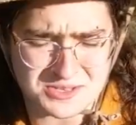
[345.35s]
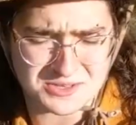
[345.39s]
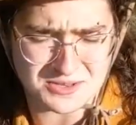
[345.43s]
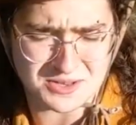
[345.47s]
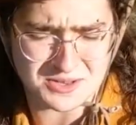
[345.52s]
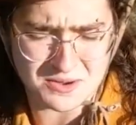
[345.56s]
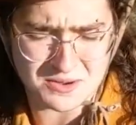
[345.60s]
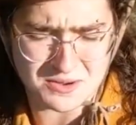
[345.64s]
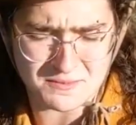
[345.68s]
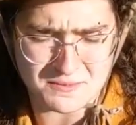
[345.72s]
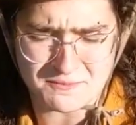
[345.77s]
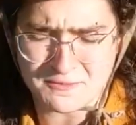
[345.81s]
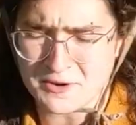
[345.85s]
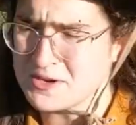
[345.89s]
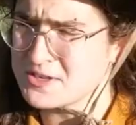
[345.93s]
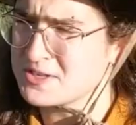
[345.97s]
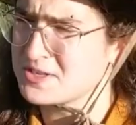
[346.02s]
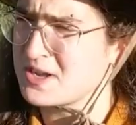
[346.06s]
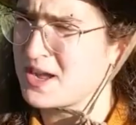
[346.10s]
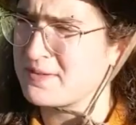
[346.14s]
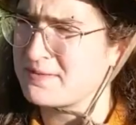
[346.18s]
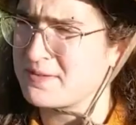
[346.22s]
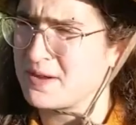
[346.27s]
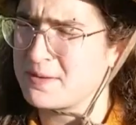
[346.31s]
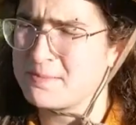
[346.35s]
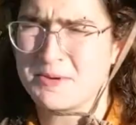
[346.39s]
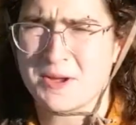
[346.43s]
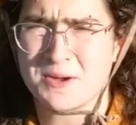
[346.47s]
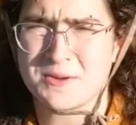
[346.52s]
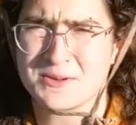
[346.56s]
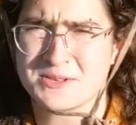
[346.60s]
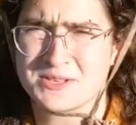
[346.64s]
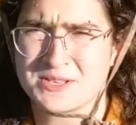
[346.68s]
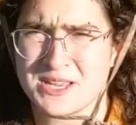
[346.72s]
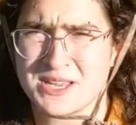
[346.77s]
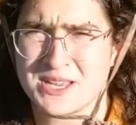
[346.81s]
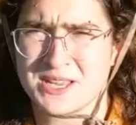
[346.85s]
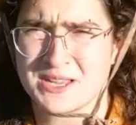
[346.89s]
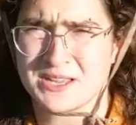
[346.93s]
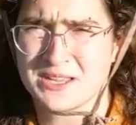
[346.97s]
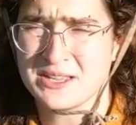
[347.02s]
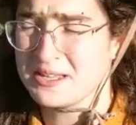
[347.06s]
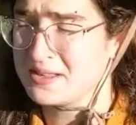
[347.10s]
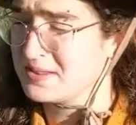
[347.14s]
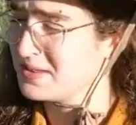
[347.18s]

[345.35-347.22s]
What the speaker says: So first off, I'm noticing